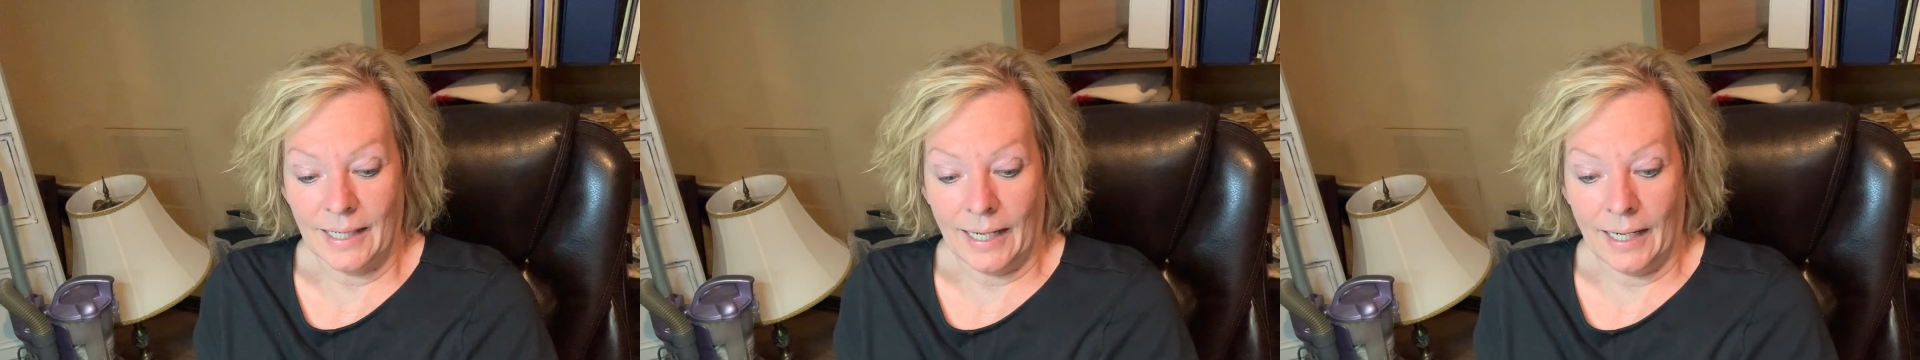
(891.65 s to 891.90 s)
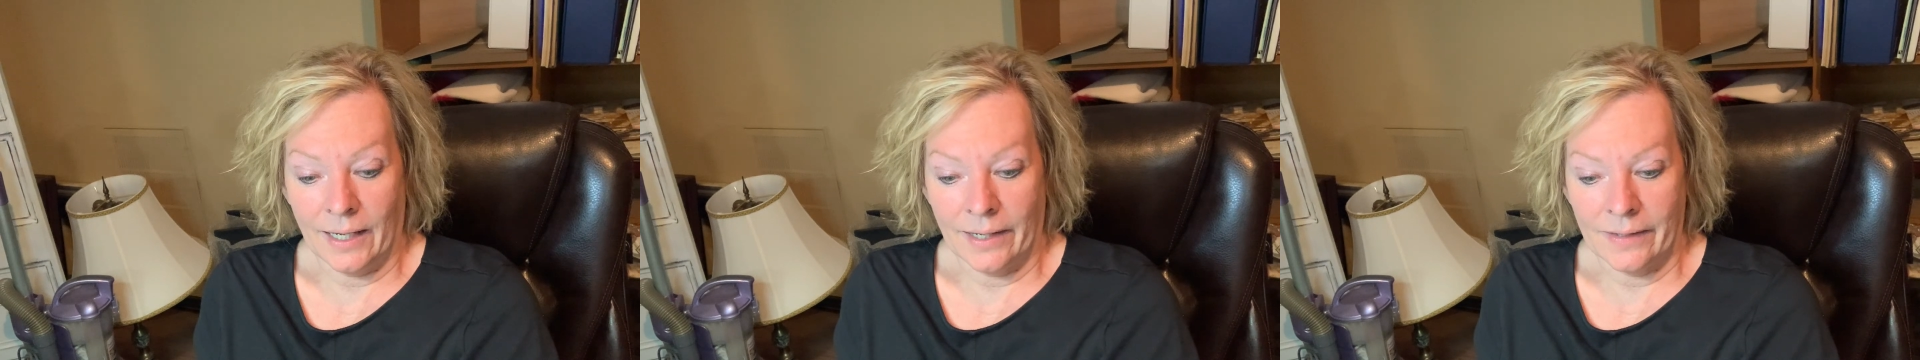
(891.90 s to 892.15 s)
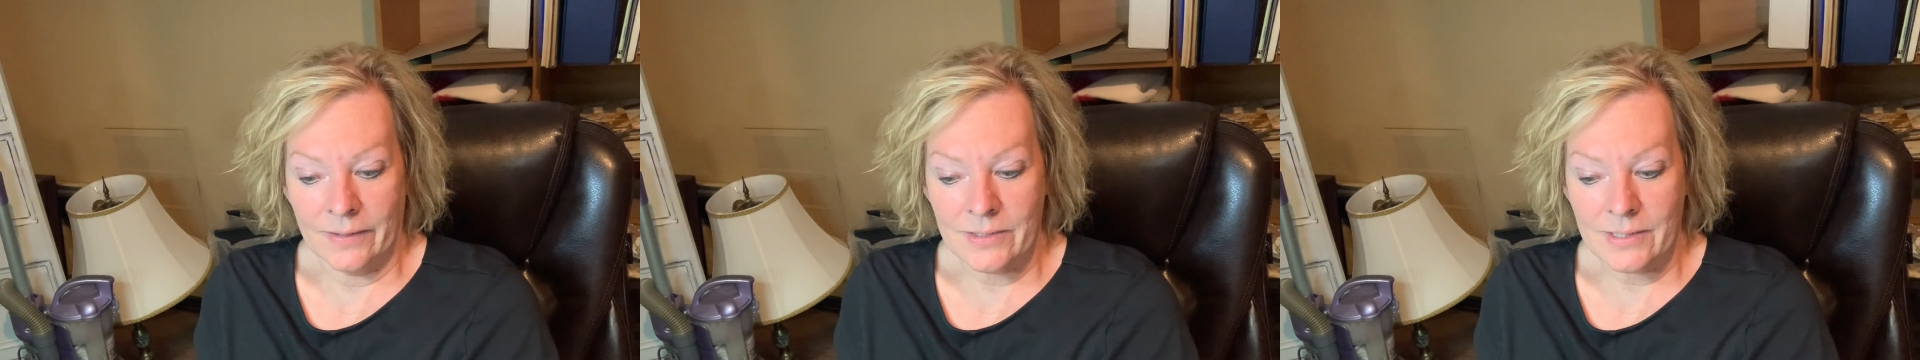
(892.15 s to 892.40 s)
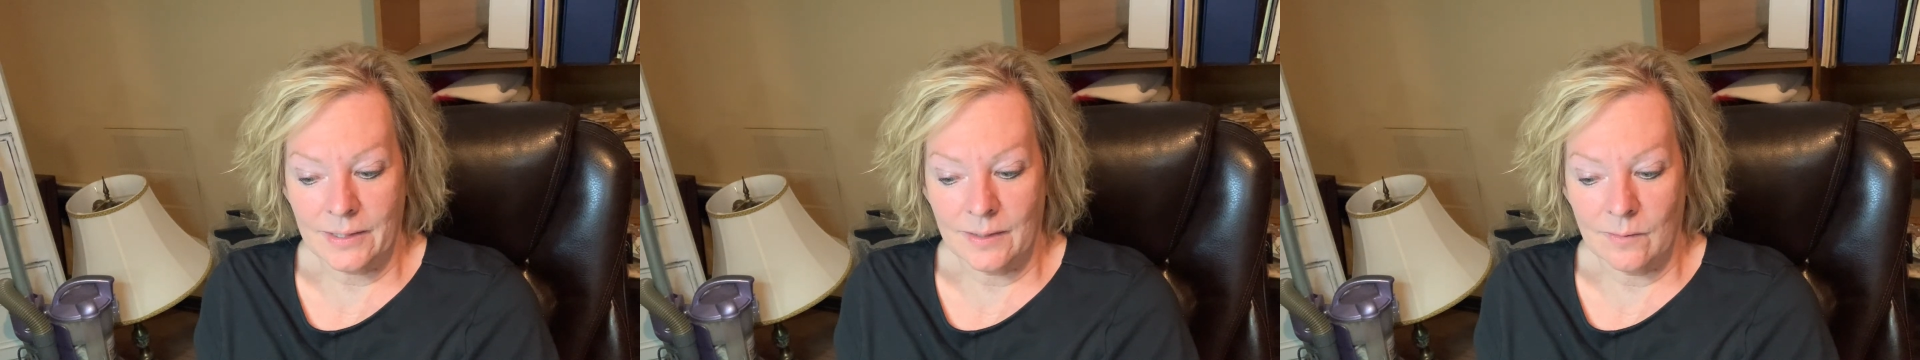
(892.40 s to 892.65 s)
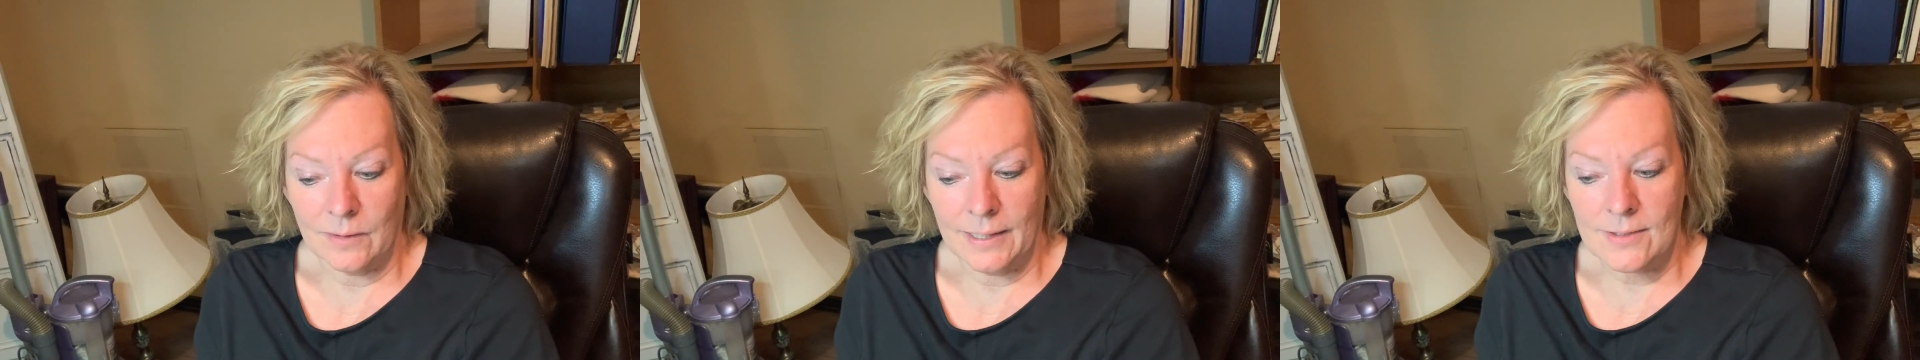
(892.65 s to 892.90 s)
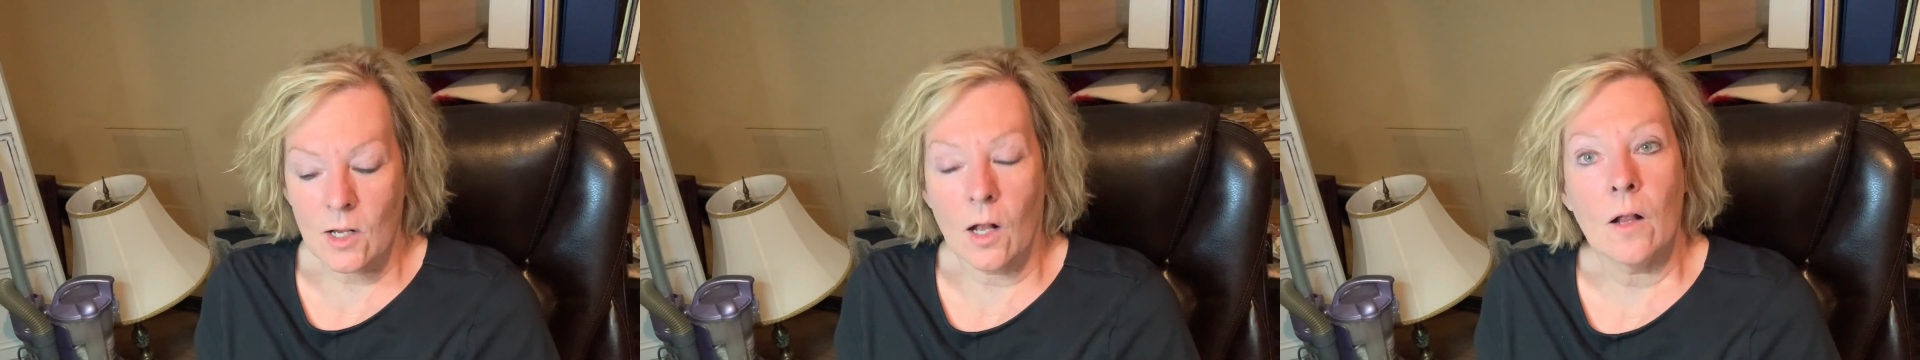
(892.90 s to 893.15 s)
And
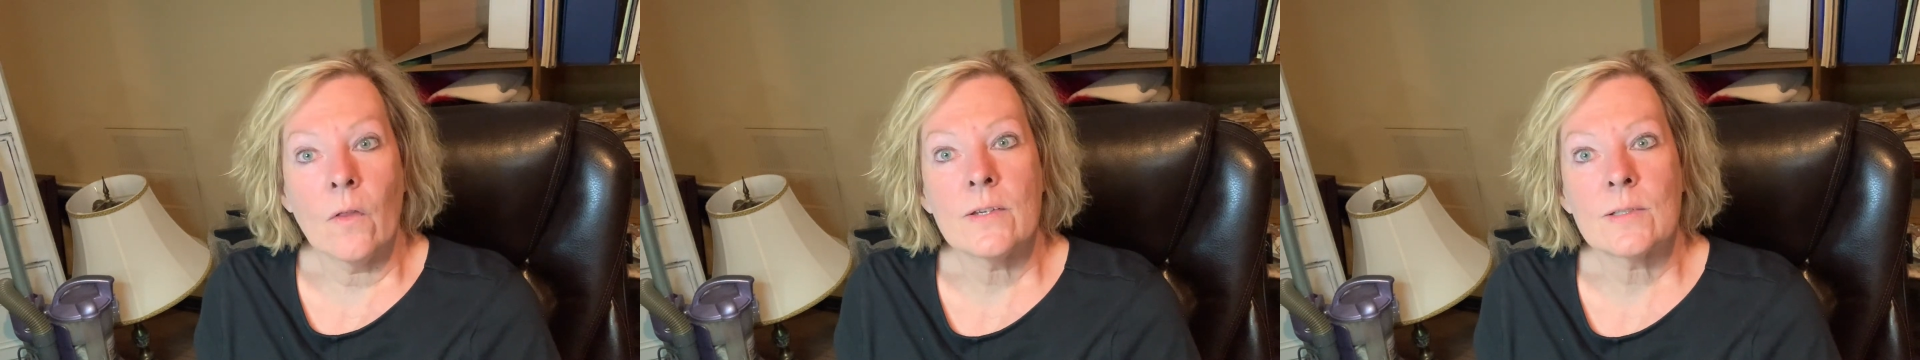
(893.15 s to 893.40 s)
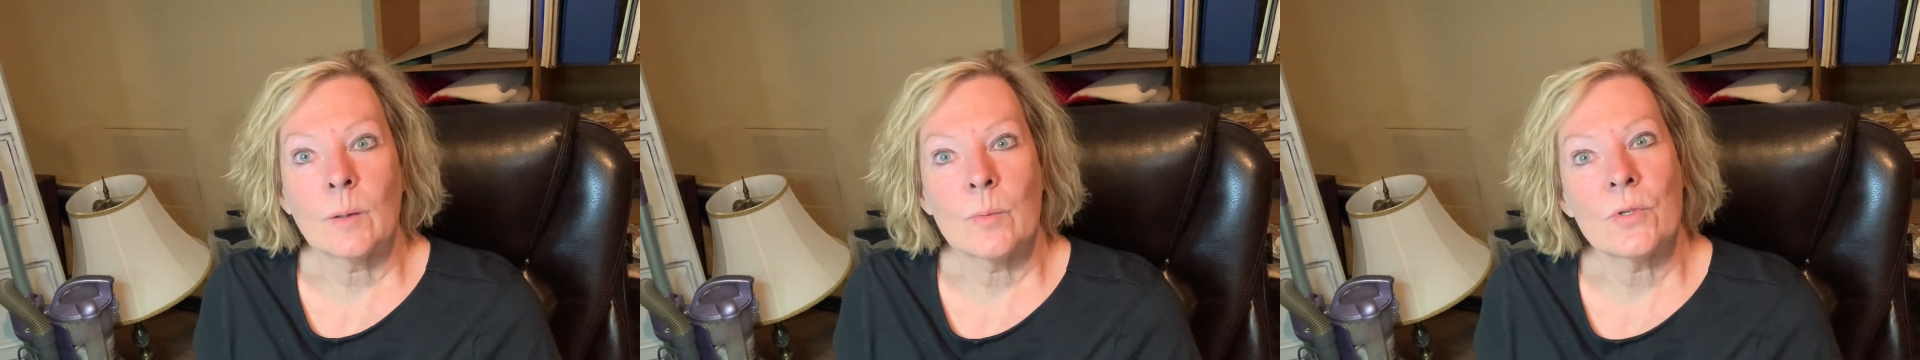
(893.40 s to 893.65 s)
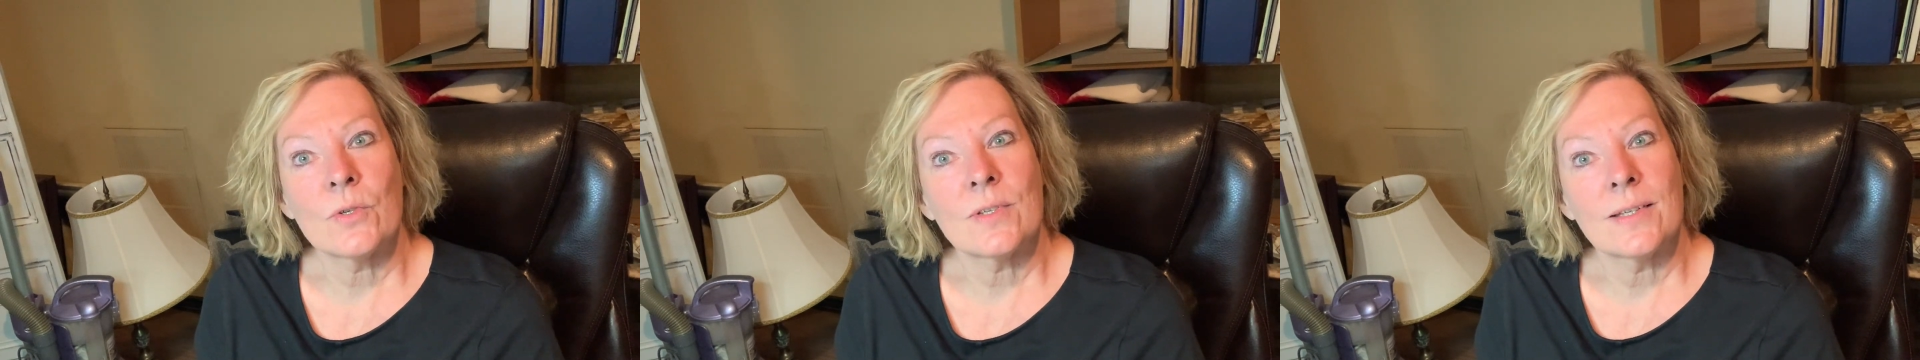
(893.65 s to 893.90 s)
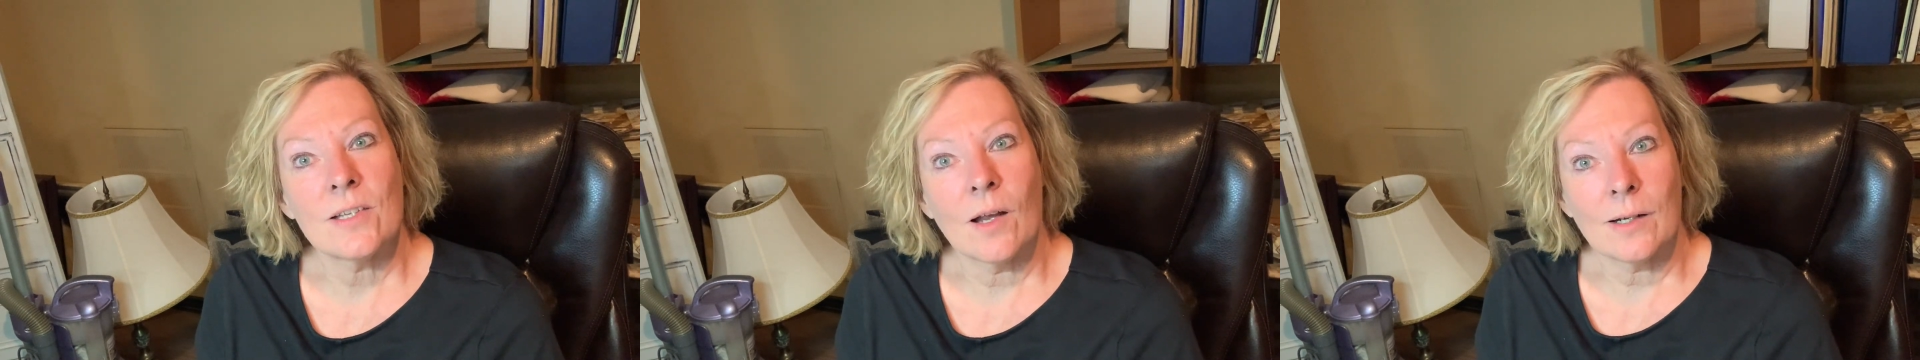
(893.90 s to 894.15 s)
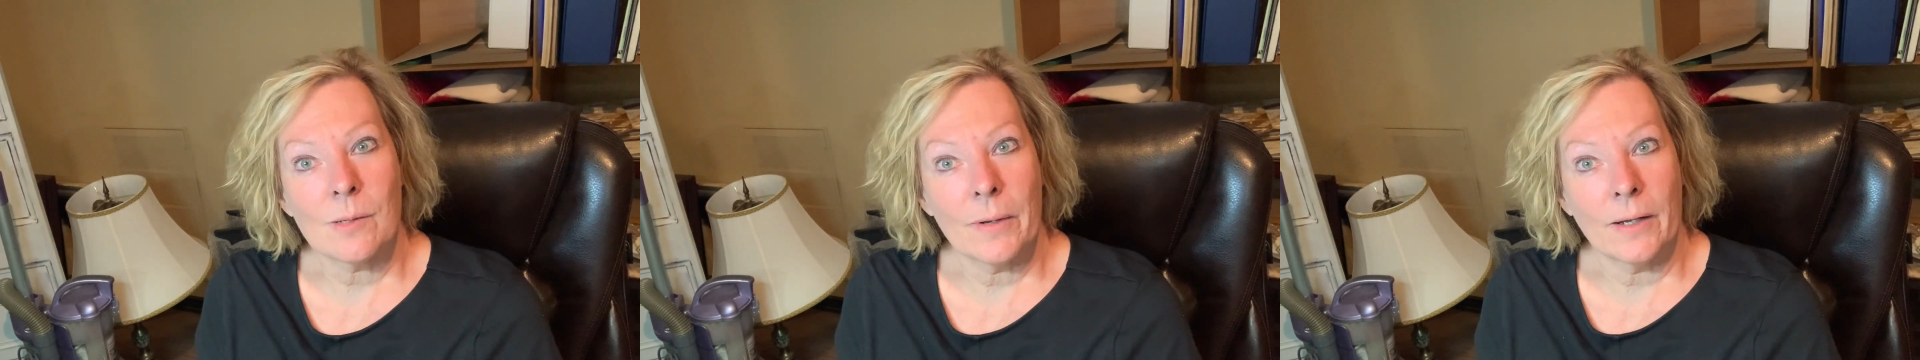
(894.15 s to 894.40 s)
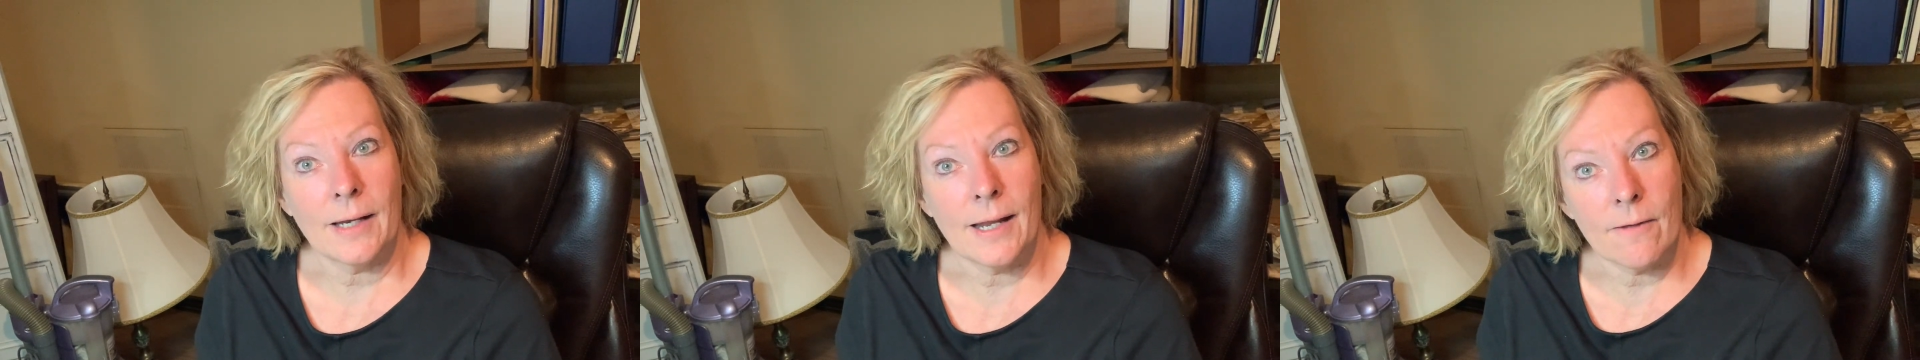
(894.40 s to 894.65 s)
it's all the scriptures that talk
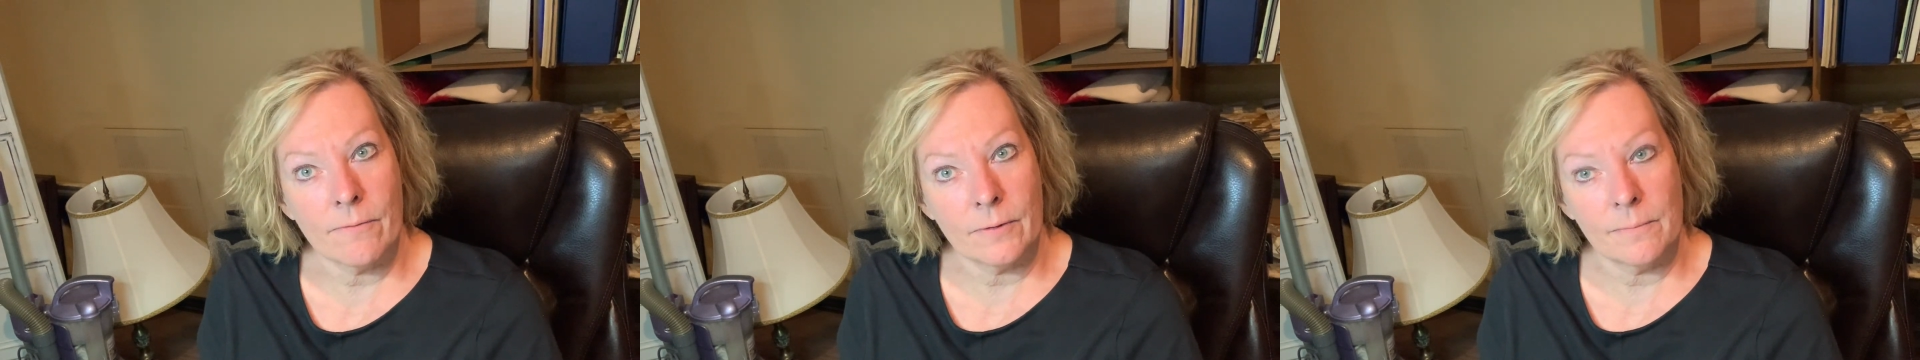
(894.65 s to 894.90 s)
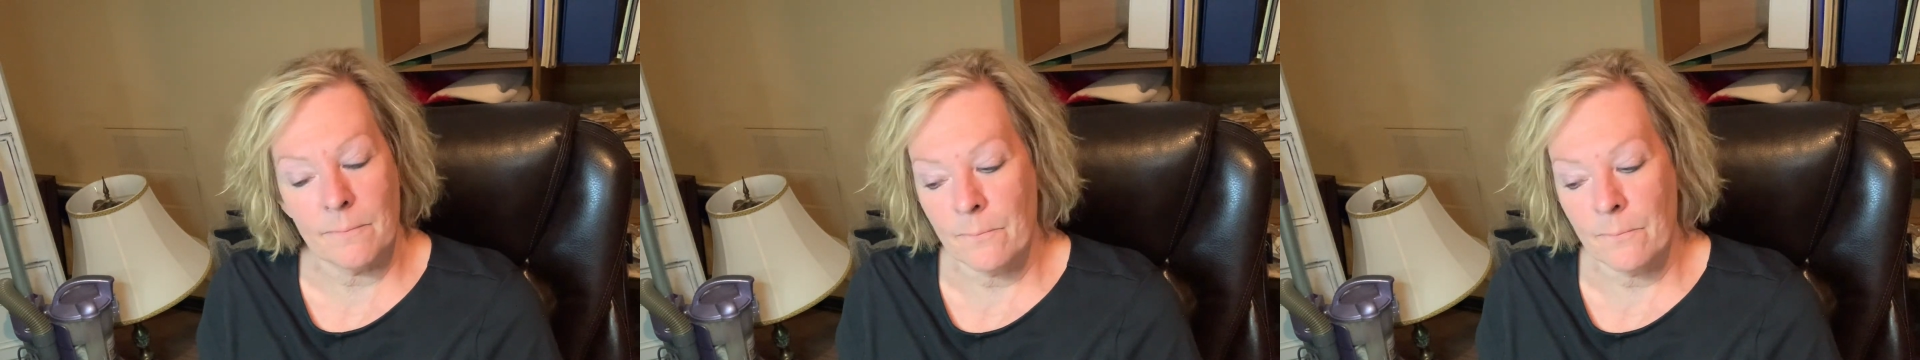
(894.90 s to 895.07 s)
about heaven.